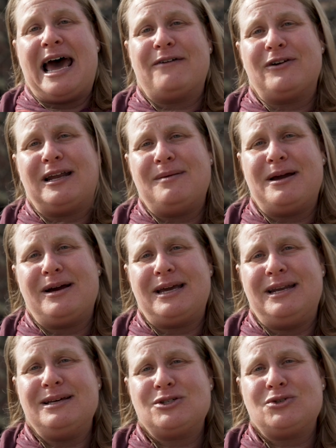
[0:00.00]
African
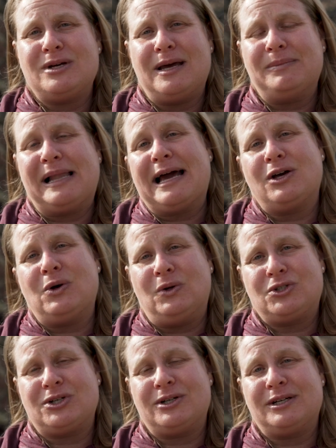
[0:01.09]
American history and black
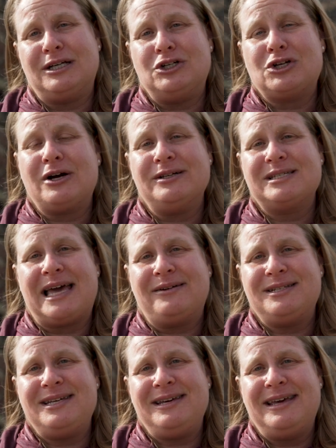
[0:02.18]
culture in Charles
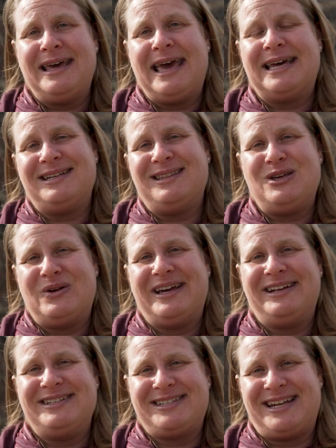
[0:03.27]
County and in the
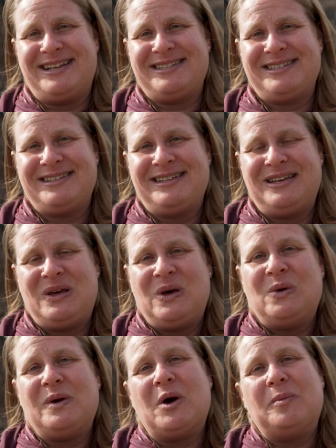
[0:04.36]
United States.
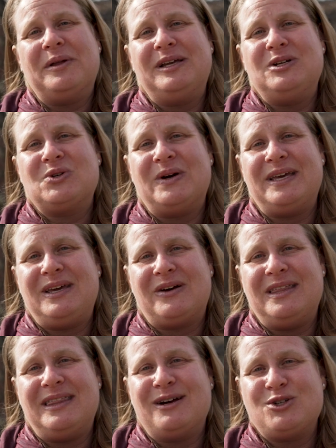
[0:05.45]
We hope you'll enjoy
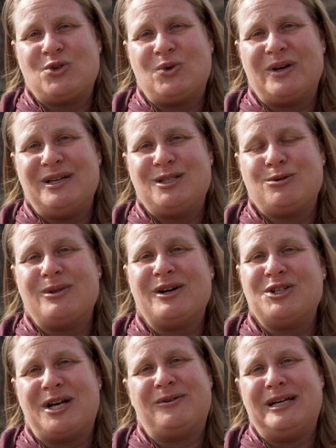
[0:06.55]
hearing their stories through
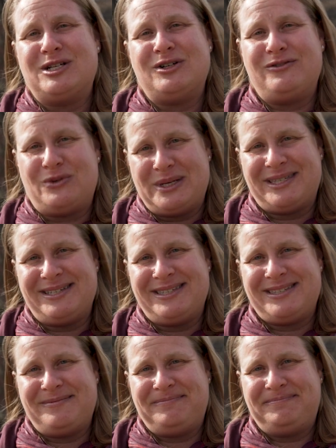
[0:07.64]
their generational voices.